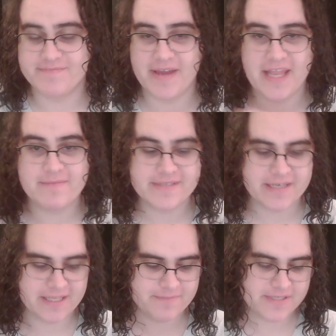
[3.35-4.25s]
My name is
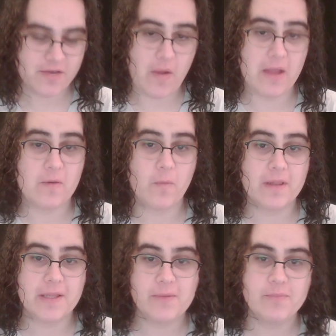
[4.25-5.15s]
Calypso and
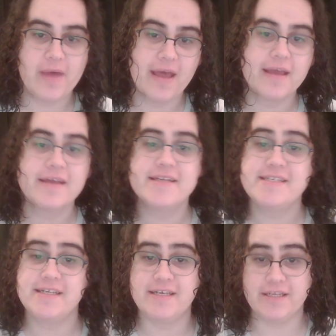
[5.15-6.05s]
welcome back
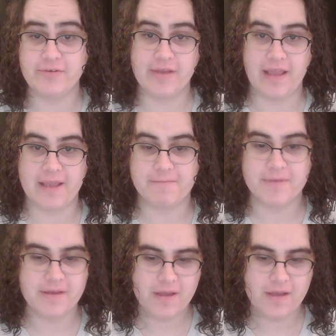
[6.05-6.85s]
to New Game.